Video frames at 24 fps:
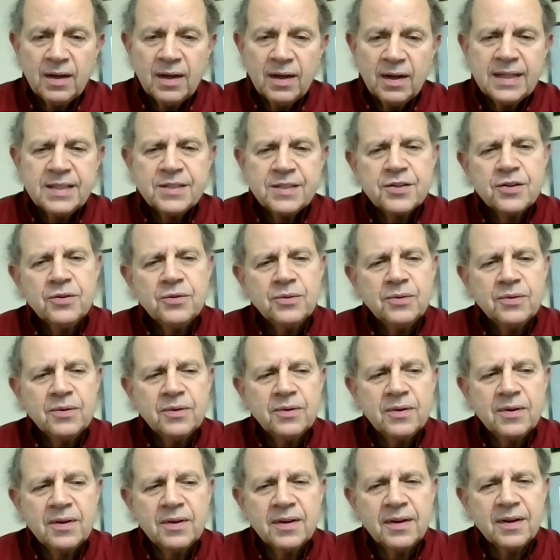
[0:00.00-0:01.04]
And so
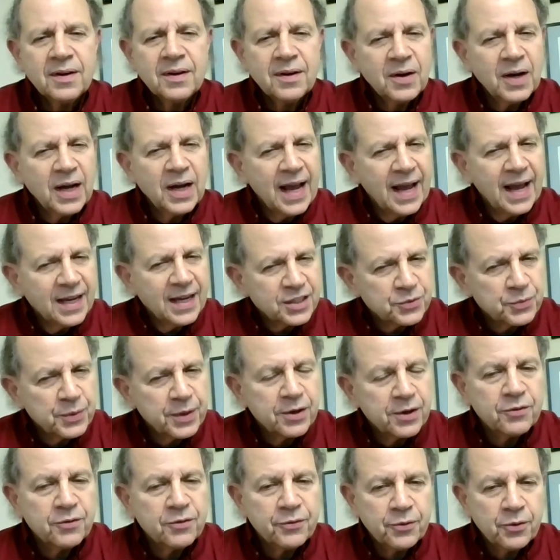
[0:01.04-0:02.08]
as we
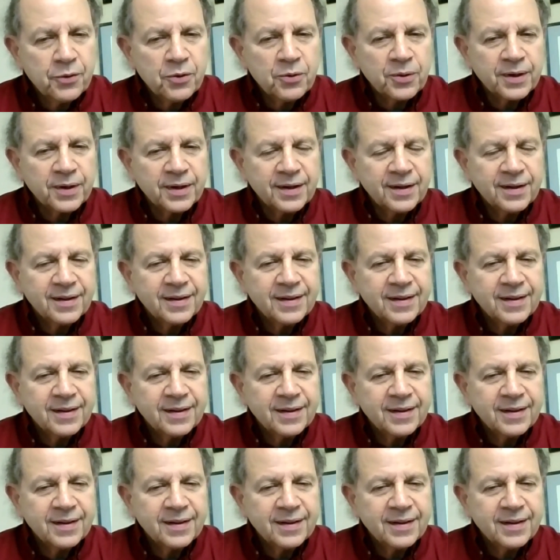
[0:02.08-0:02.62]
go forward,